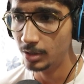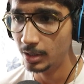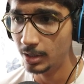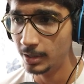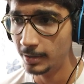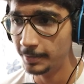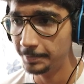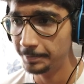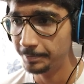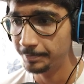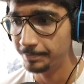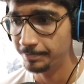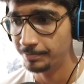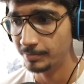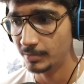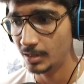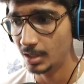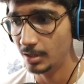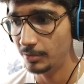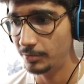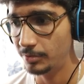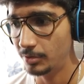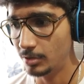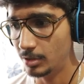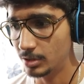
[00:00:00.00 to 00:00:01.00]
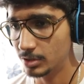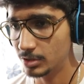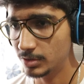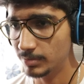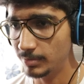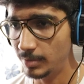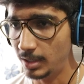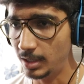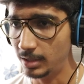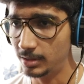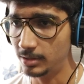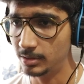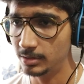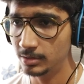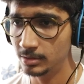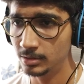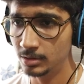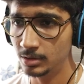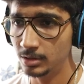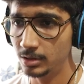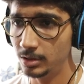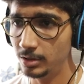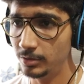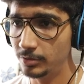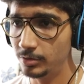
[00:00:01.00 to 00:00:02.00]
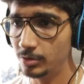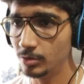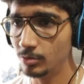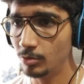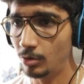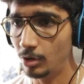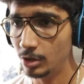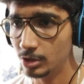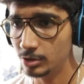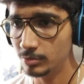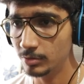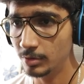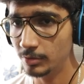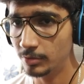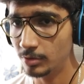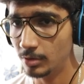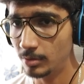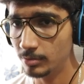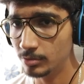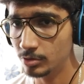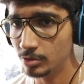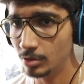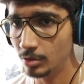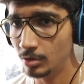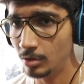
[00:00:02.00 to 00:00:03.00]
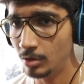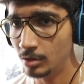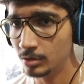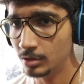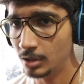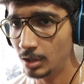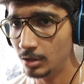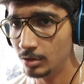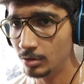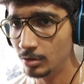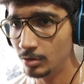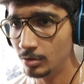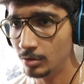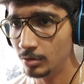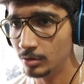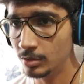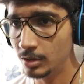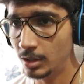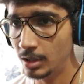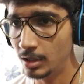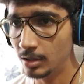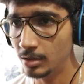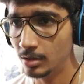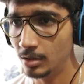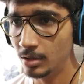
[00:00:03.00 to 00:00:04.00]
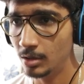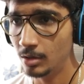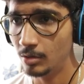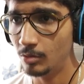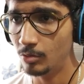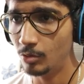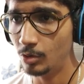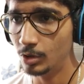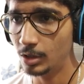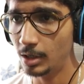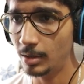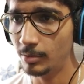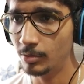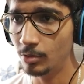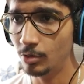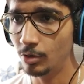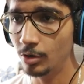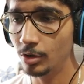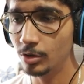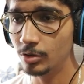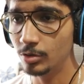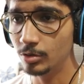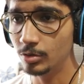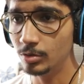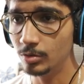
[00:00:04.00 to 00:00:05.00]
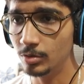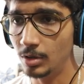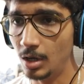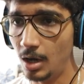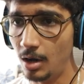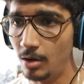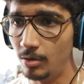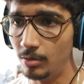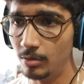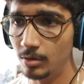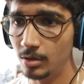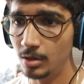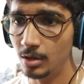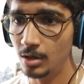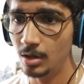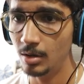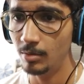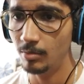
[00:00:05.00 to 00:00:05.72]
Okay, if you are smart, if you watch me from so long, then you know that what I'm going to do now.